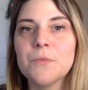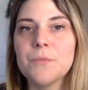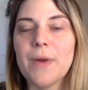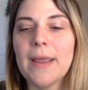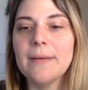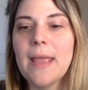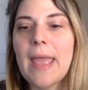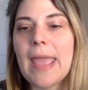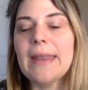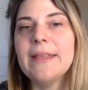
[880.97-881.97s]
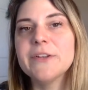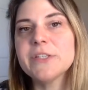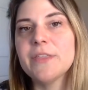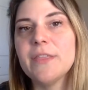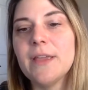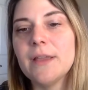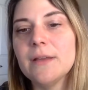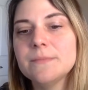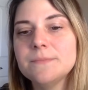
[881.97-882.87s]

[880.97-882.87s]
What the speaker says: right? And here's the thing.